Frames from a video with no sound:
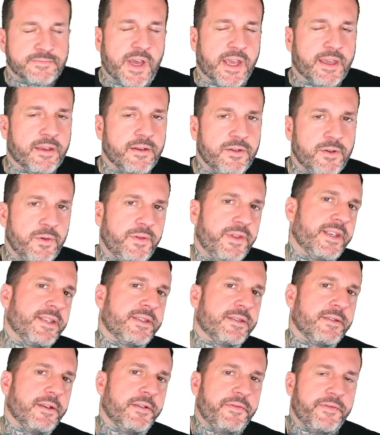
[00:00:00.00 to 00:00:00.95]
I can do
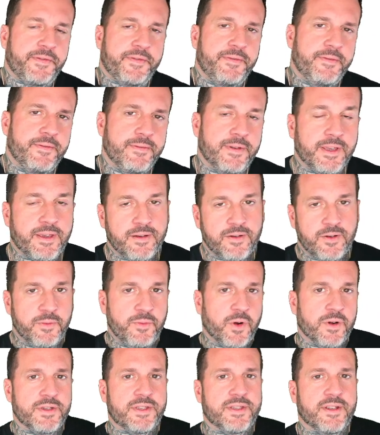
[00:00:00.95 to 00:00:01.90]
this stuff. I can
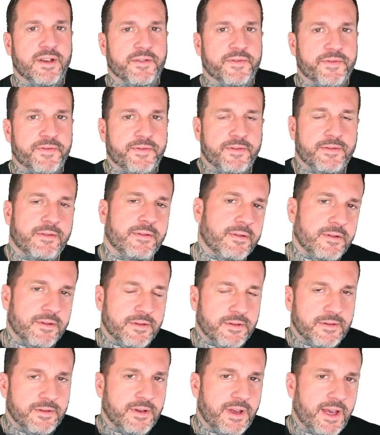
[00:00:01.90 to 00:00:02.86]
do more stuff
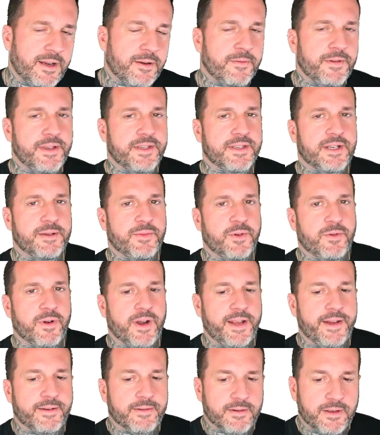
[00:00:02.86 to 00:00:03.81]
at a reasonable
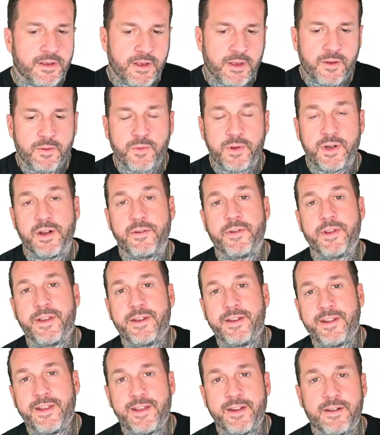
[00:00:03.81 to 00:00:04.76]
rate. Whatever
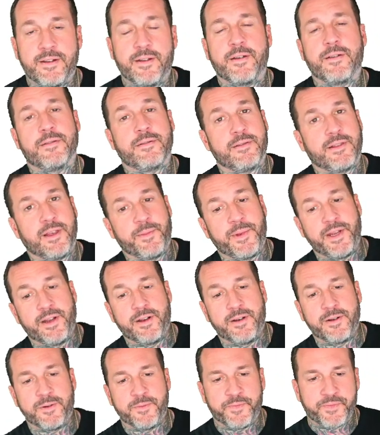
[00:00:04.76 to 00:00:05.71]
you need, let me
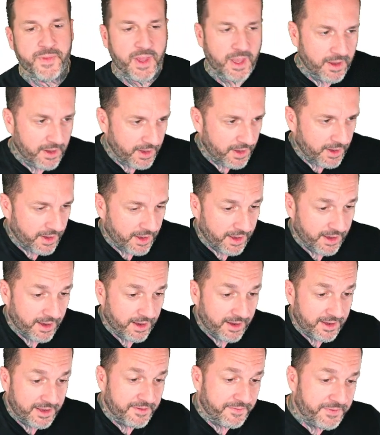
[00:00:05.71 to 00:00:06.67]
know.
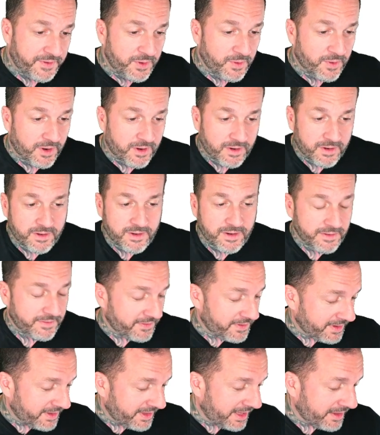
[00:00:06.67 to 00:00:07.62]
Uh, if you are
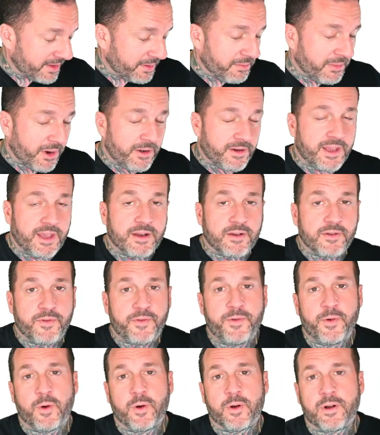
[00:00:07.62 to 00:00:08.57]
uh, in the market
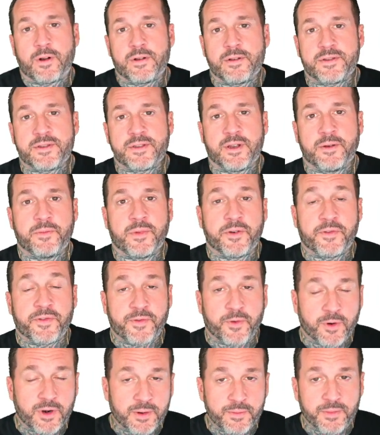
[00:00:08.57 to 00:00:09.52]
for some
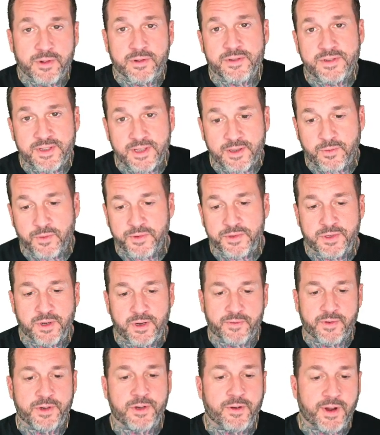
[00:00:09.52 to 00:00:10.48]
affordable SQL
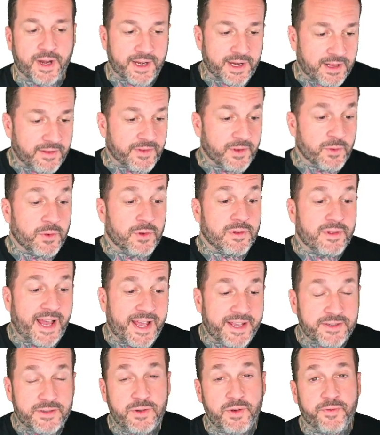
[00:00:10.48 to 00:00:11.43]
Server training that will
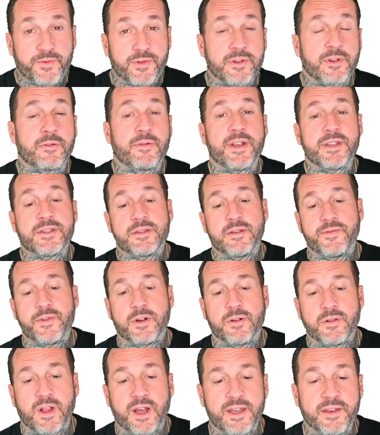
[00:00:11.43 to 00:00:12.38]
last you for the rest of
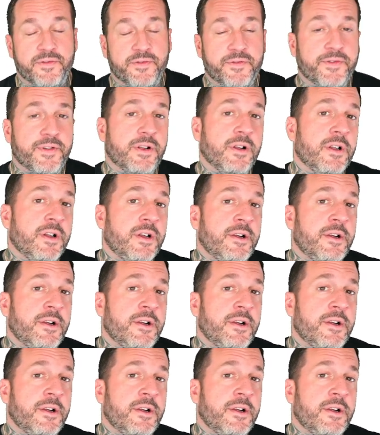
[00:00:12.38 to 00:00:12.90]
your life,